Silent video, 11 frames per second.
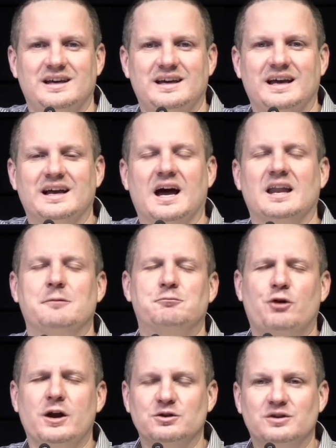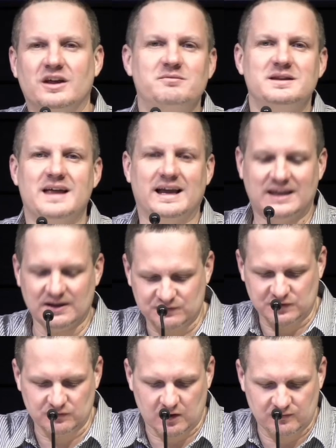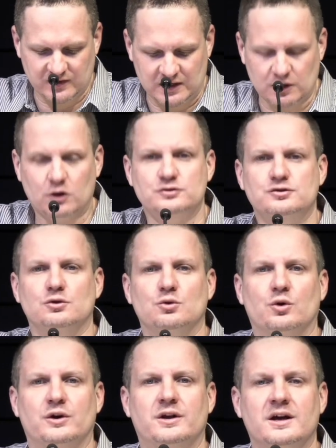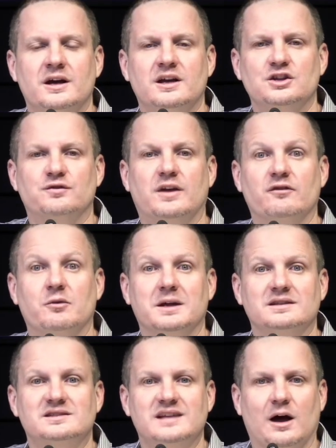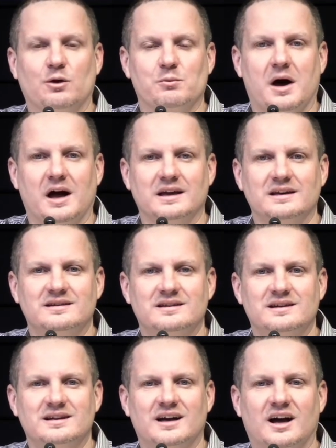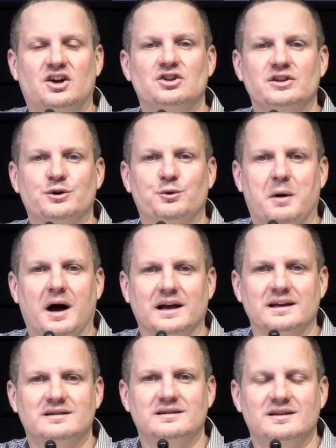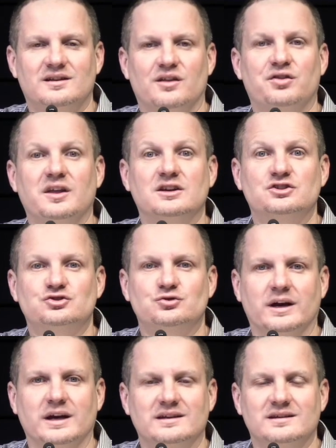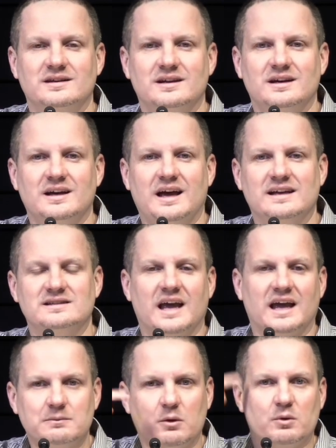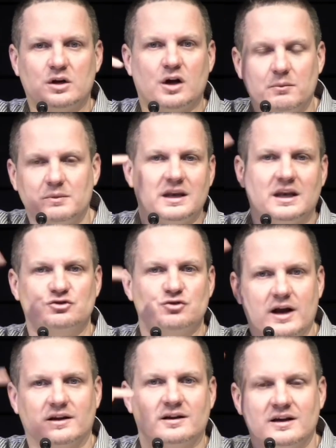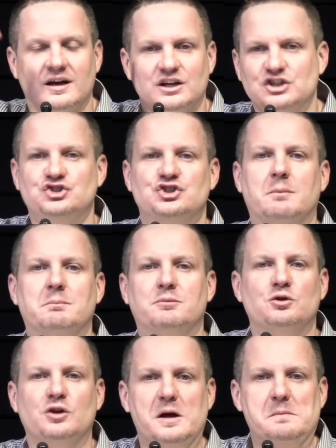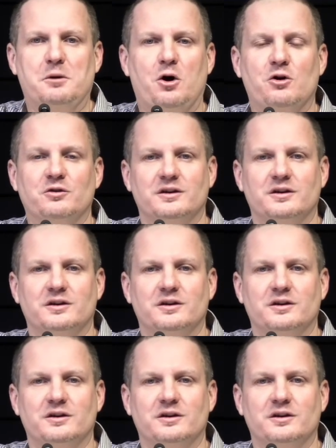And God, I pray you'd give me that gift of love. And also, Lord, you've given me a sound mind, a clear mind, to think straight. As the enemy would come in and try to jumble up all